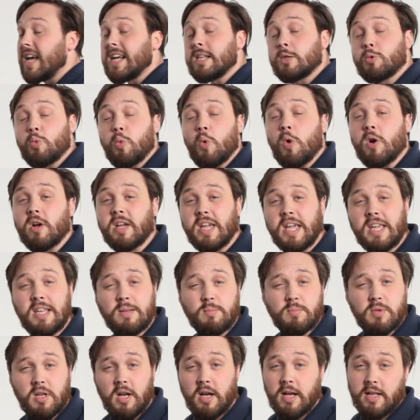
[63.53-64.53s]
that's what
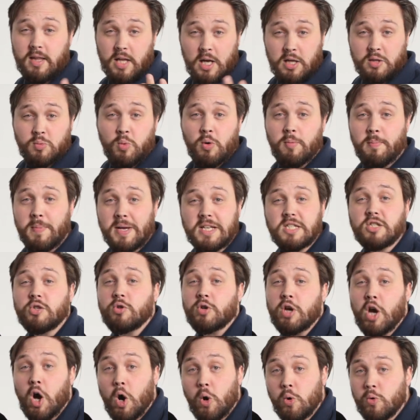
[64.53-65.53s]
makes
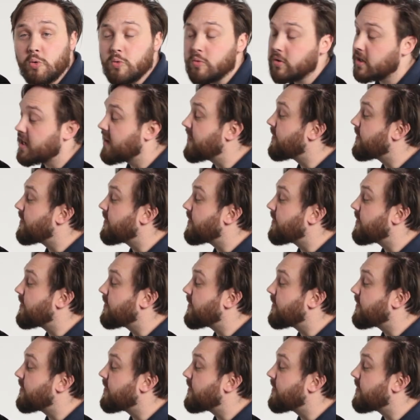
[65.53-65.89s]
you cold.